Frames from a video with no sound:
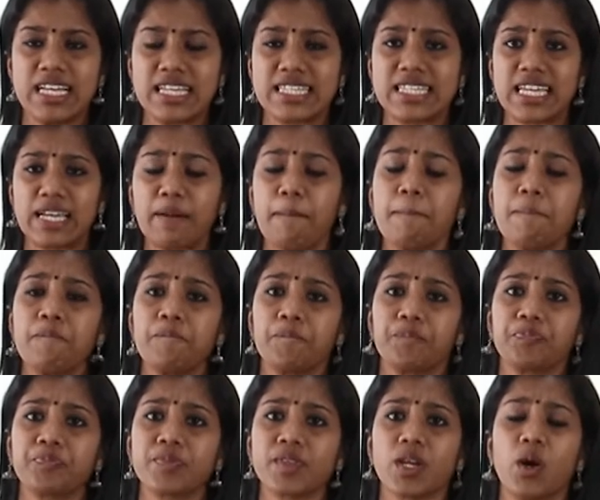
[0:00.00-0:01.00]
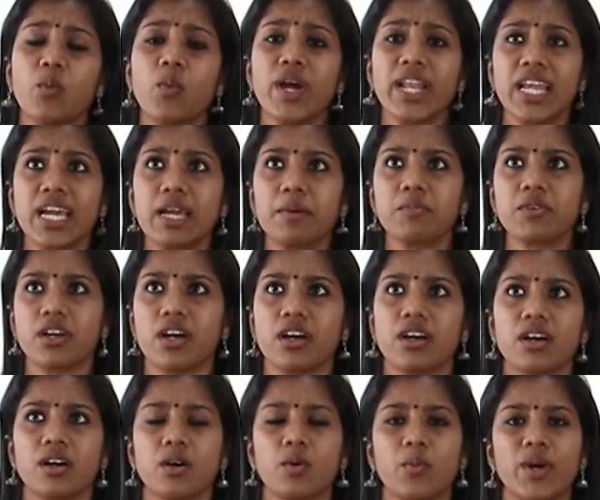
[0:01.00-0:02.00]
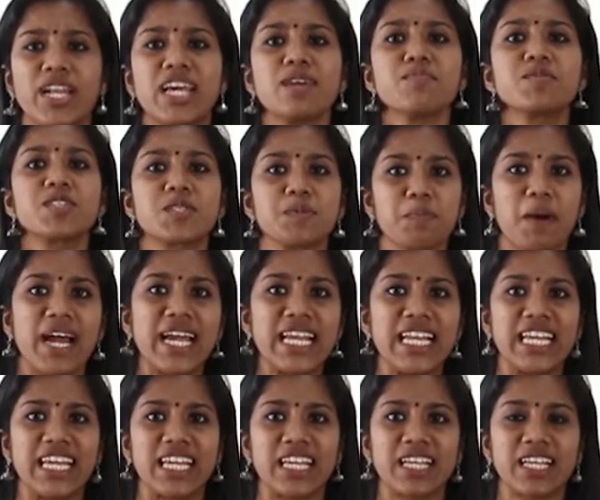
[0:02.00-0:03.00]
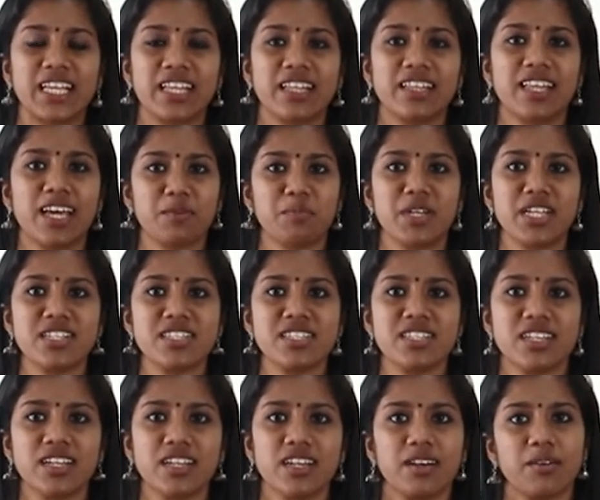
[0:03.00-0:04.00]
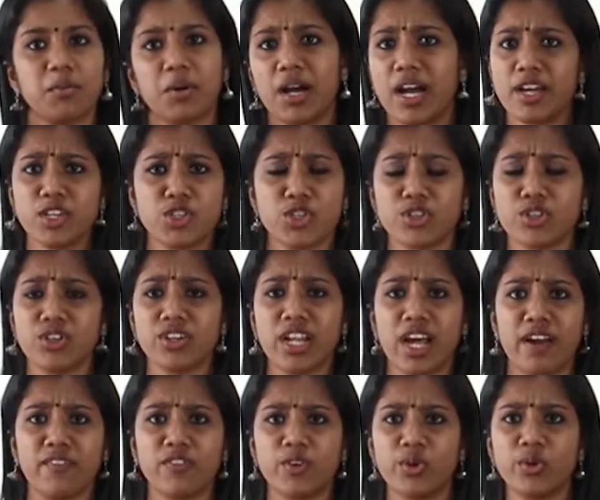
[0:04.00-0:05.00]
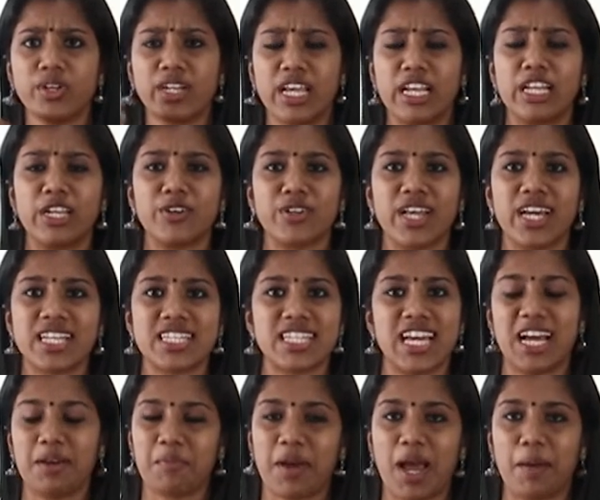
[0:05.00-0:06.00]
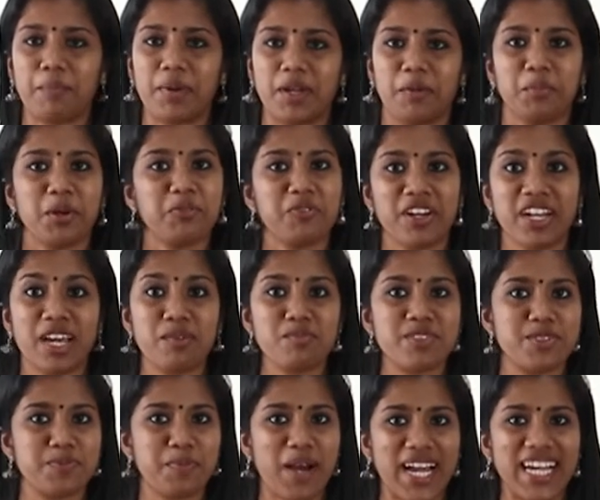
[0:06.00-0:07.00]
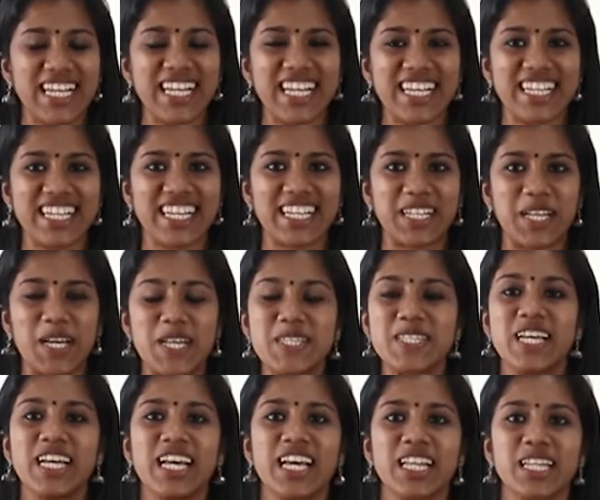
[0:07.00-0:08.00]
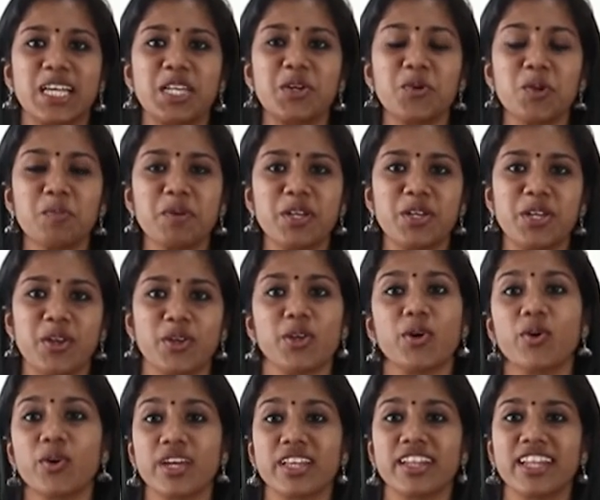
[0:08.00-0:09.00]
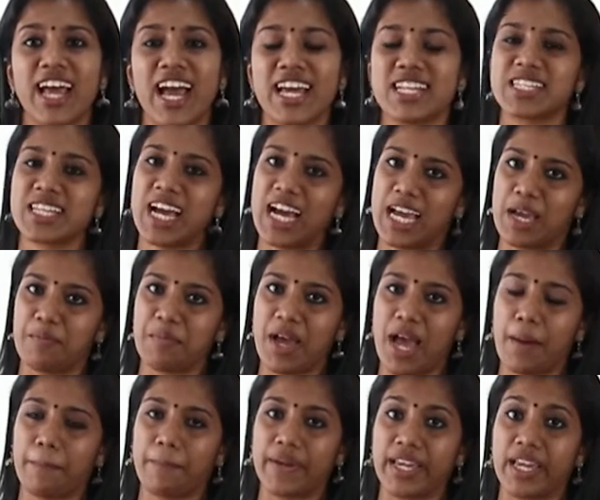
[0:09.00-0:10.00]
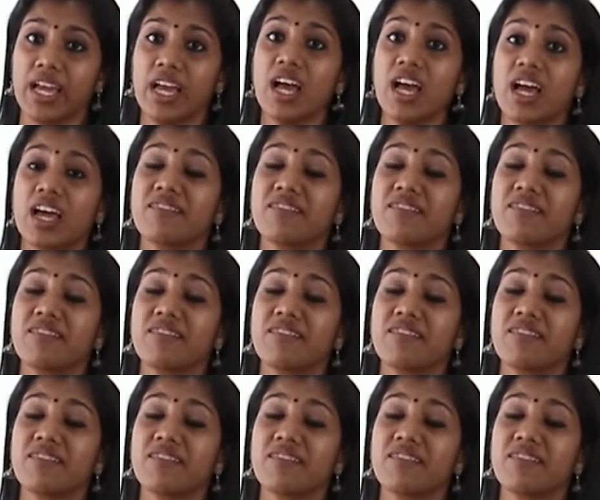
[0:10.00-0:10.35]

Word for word: See, mm, when I am uh, when I am smiling, that means uh, I should not have to tell you that I'm happy. But when I'm smiling like this, then you will be knowing that I am happy.